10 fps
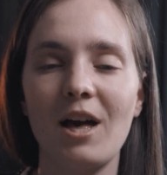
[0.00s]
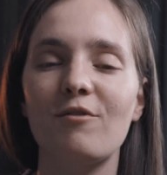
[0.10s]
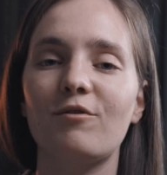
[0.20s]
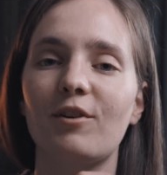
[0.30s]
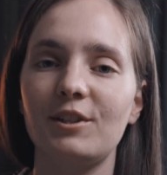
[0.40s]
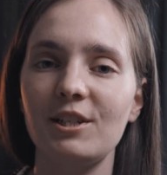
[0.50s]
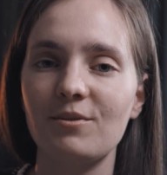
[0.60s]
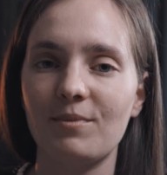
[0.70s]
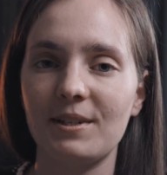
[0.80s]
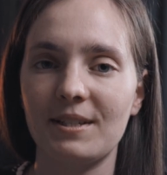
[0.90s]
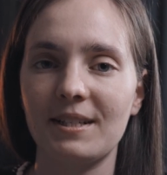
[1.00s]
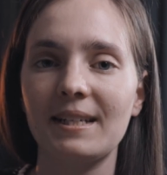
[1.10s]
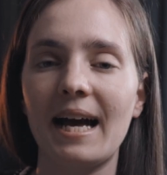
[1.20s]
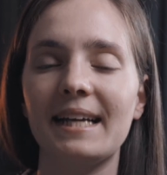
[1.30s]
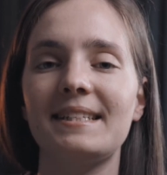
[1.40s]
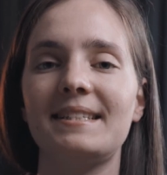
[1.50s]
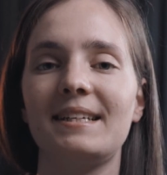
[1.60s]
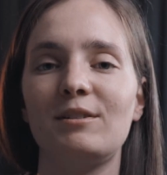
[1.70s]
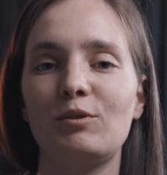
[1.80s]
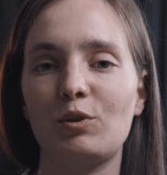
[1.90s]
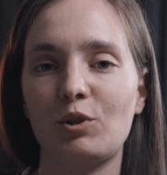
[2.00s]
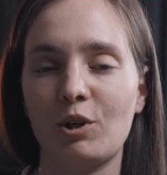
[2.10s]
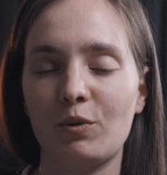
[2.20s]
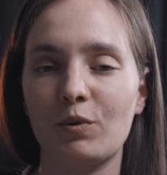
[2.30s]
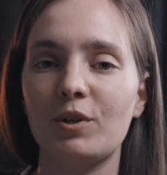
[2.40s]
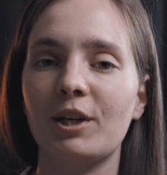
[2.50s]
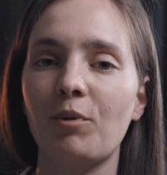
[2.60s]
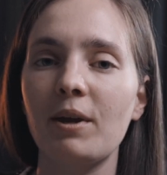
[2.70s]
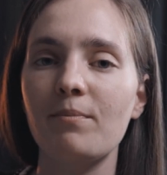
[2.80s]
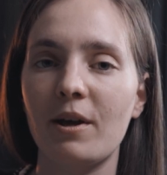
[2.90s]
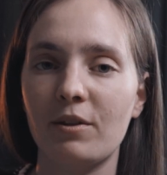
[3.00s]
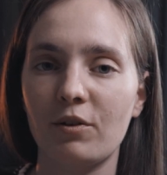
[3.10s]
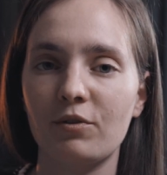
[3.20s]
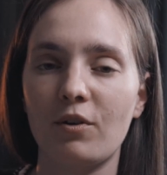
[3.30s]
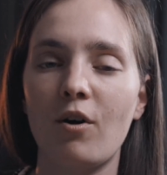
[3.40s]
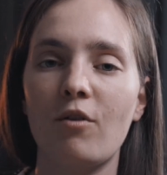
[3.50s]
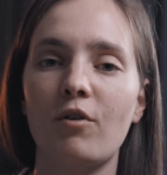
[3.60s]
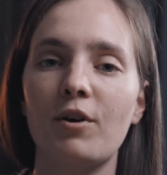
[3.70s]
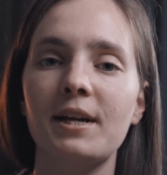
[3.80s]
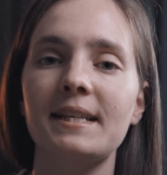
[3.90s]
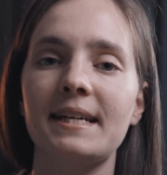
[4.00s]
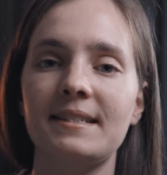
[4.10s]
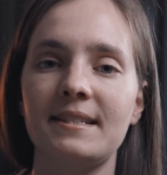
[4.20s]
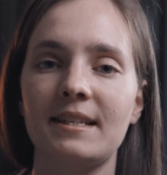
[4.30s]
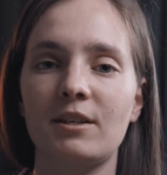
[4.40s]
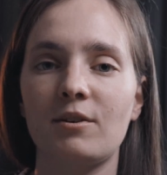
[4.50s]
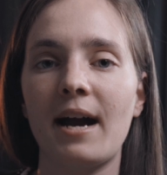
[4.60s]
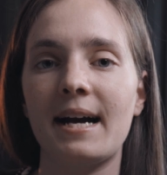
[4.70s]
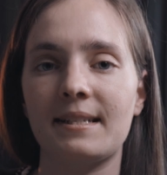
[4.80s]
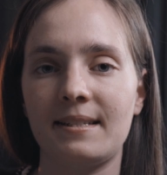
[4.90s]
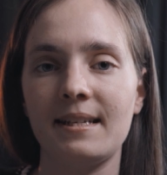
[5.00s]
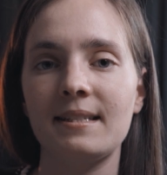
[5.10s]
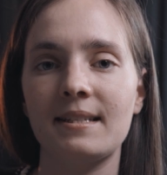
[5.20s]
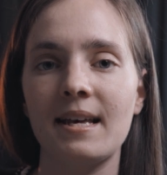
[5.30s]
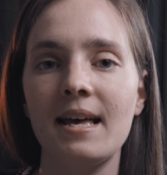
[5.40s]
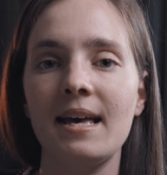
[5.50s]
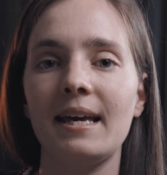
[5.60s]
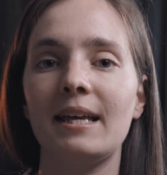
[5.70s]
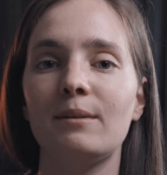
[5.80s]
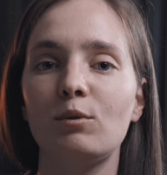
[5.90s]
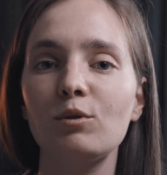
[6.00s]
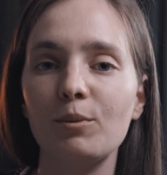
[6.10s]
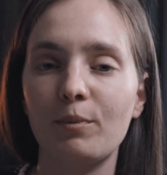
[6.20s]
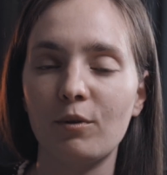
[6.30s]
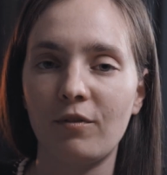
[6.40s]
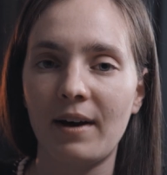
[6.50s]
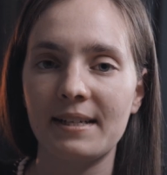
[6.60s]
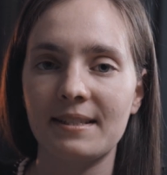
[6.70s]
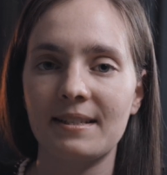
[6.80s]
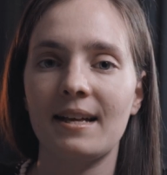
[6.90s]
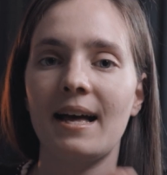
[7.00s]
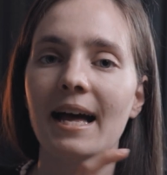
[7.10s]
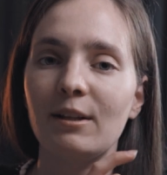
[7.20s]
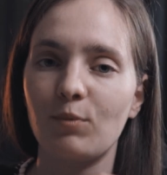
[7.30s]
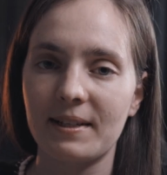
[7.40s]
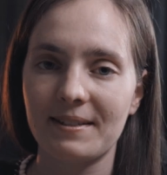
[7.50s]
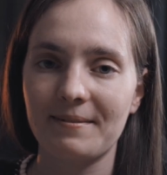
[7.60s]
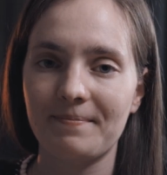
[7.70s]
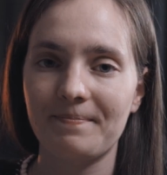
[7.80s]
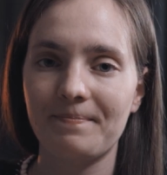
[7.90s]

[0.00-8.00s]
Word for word: For this reason, I decided to show you the great method of organizing your assets in multiple files at once.